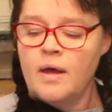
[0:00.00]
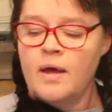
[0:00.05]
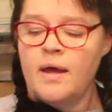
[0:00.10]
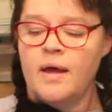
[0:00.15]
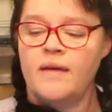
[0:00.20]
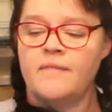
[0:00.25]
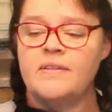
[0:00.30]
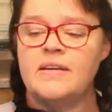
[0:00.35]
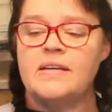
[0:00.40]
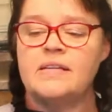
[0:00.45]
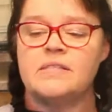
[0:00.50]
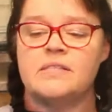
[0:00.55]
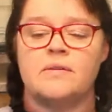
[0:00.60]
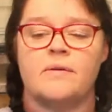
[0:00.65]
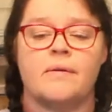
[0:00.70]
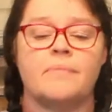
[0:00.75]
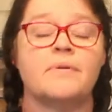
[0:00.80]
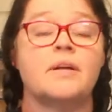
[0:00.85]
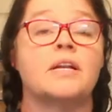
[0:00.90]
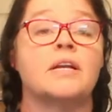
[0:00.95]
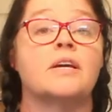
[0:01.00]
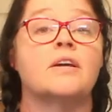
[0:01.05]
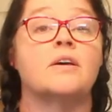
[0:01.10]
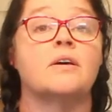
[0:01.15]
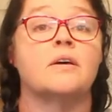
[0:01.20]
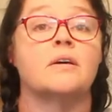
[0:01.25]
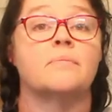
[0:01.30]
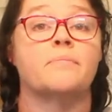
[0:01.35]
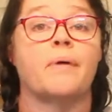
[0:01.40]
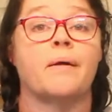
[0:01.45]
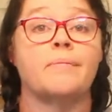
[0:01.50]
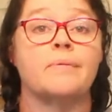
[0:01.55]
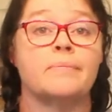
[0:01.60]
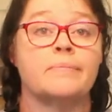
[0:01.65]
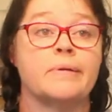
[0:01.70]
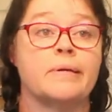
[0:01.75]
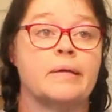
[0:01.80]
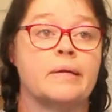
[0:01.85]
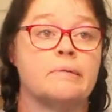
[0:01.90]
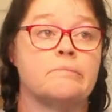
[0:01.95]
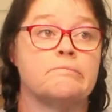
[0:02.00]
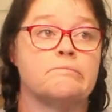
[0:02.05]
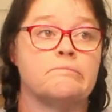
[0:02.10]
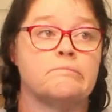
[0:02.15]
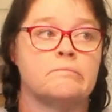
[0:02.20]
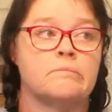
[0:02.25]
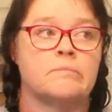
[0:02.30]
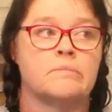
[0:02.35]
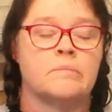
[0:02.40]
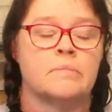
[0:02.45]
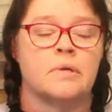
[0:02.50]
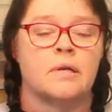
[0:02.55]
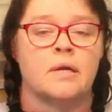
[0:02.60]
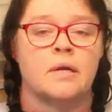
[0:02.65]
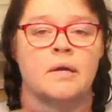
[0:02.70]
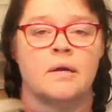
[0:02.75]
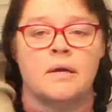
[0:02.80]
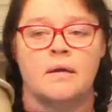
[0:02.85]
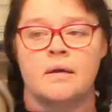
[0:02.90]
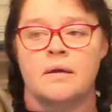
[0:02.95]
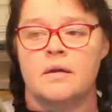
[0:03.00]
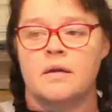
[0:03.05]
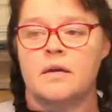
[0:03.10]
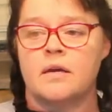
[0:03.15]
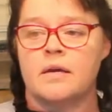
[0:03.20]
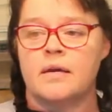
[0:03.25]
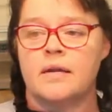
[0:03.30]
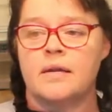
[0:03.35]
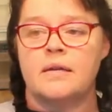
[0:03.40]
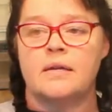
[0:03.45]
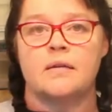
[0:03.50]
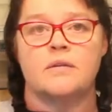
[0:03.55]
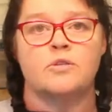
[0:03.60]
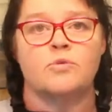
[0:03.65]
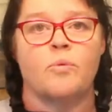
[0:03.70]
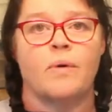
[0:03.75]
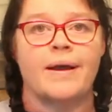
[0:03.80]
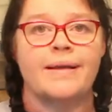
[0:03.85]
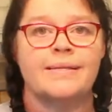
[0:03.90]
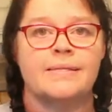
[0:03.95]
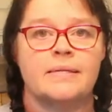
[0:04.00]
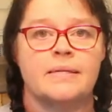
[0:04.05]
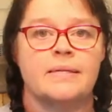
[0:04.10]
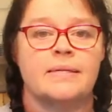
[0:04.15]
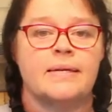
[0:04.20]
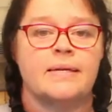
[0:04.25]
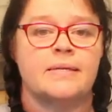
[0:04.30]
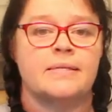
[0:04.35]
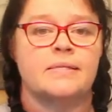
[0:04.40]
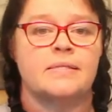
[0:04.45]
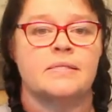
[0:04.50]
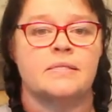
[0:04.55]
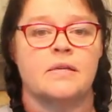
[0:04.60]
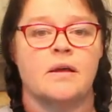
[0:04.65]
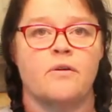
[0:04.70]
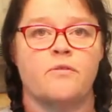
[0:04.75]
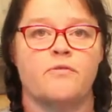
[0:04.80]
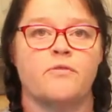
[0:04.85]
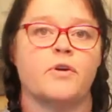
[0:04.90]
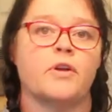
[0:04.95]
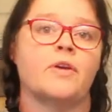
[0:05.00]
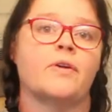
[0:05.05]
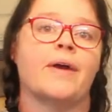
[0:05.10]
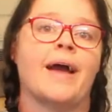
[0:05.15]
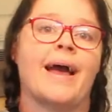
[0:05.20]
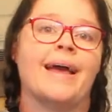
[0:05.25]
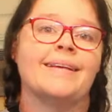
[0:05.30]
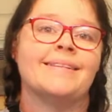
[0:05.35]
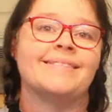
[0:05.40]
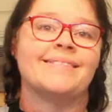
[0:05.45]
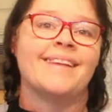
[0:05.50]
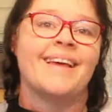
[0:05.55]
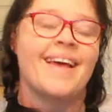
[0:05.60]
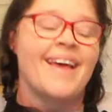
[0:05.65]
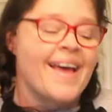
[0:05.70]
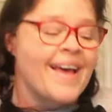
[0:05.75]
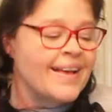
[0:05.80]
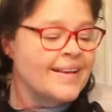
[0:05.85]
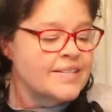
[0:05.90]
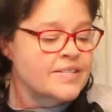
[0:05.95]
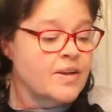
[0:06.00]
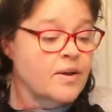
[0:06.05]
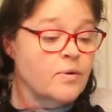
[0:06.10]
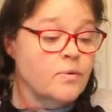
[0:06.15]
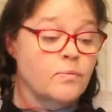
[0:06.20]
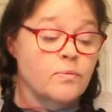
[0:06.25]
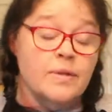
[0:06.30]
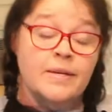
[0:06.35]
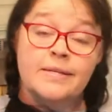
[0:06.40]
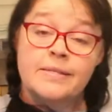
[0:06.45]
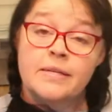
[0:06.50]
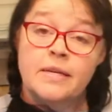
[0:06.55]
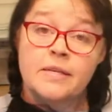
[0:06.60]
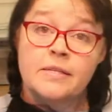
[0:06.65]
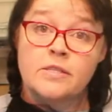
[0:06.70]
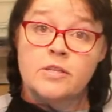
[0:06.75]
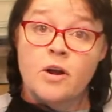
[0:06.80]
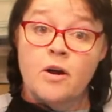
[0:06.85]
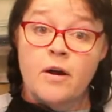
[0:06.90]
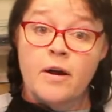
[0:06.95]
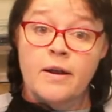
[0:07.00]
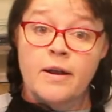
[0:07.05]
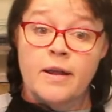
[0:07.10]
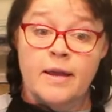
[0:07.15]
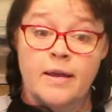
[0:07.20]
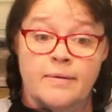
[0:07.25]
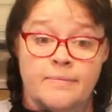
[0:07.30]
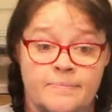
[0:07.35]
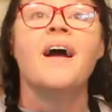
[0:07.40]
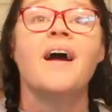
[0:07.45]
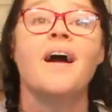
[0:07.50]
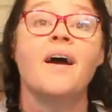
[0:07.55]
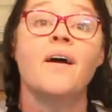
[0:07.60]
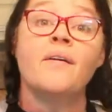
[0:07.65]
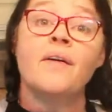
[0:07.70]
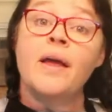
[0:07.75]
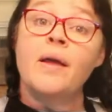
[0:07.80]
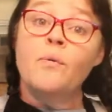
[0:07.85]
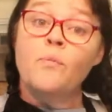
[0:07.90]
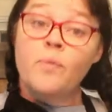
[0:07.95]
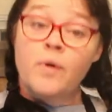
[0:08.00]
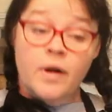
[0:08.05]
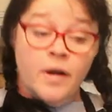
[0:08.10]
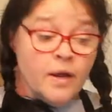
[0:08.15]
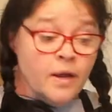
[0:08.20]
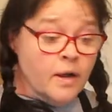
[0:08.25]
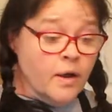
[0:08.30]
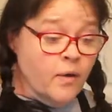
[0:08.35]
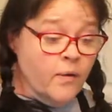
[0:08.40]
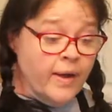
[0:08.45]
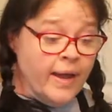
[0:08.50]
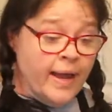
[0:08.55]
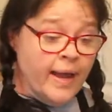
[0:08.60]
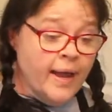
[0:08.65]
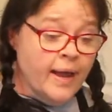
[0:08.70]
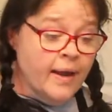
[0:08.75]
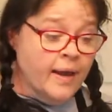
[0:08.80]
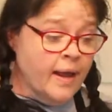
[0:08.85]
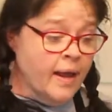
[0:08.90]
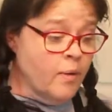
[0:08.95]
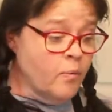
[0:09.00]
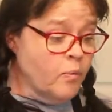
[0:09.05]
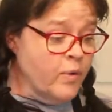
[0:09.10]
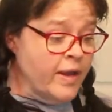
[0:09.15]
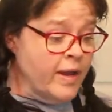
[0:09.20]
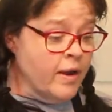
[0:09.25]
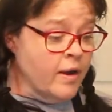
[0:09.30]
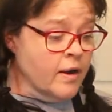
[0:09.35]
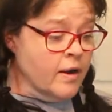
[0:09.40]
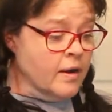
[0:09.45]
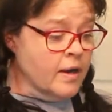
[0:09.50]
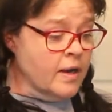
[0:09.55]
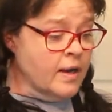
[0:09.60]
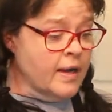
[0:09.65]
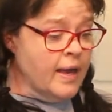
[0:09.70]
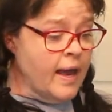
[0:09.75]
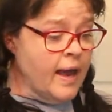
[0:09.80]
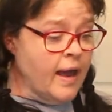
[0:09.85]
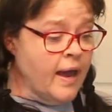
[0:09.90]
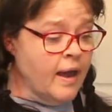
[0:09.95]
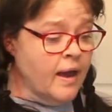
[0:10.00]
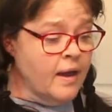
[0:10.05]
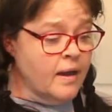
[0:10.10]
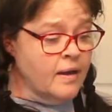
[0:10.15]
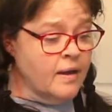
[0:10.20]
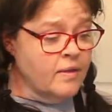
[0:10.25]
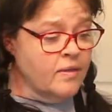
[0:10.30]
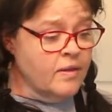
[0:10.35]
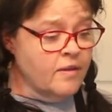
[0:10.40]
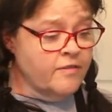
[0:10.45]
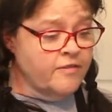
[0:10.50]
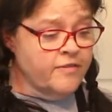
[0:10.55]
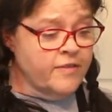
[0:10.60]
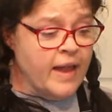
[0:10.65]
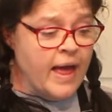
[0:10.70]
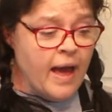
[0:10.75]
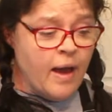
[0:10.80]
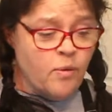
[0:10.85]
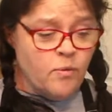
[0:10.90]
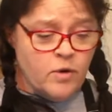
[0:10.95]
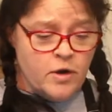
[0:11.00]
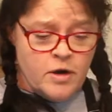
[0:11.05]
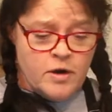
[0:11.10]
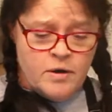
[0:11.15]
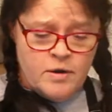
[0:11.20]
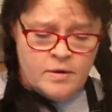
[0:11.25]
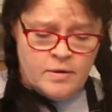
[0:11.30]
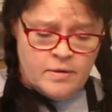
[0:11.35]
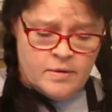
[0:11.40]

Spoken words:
of these, so I'm going to probably cook it twice in this, so for you guys. So let's get started. Okay, we're gonna go ahead and we are gonna add the flour